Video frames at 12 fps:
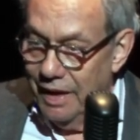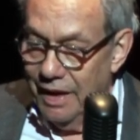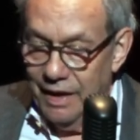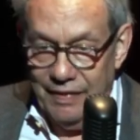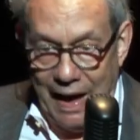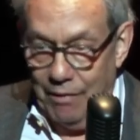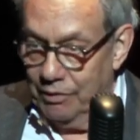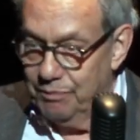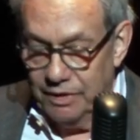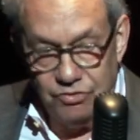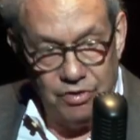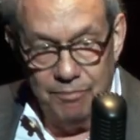And that would
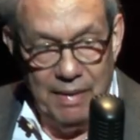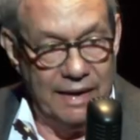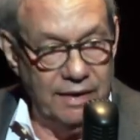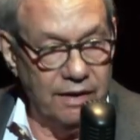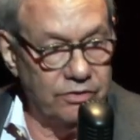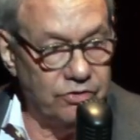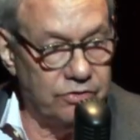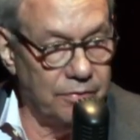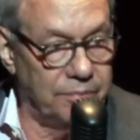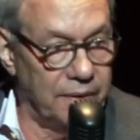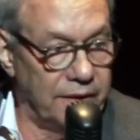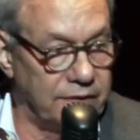be tremendous.
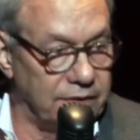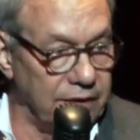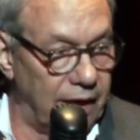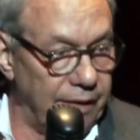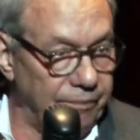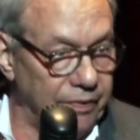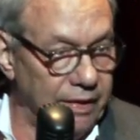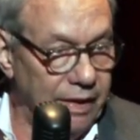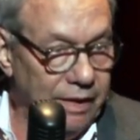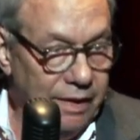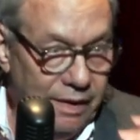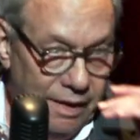But
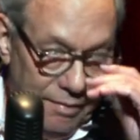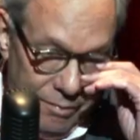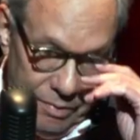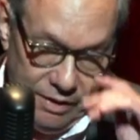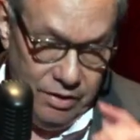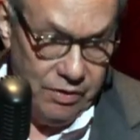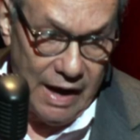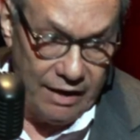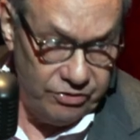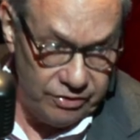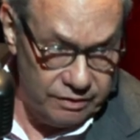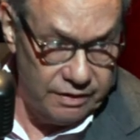you
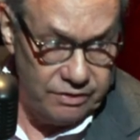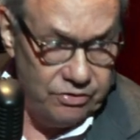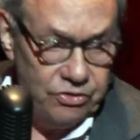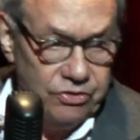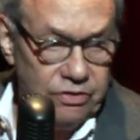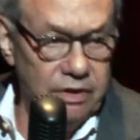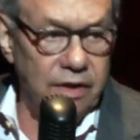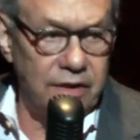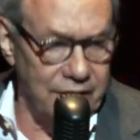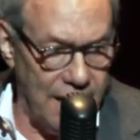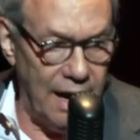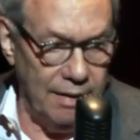guys, just
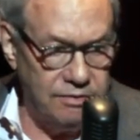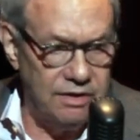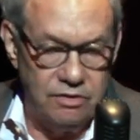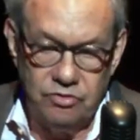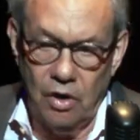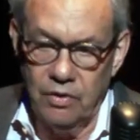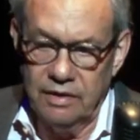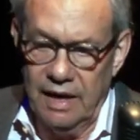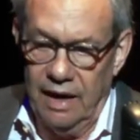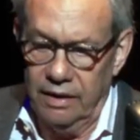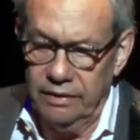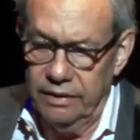tone it
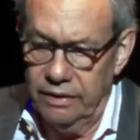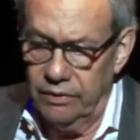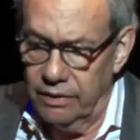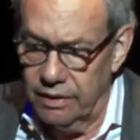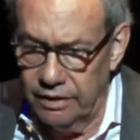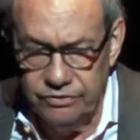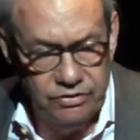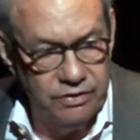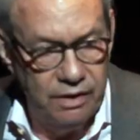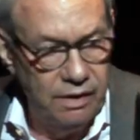down a little, because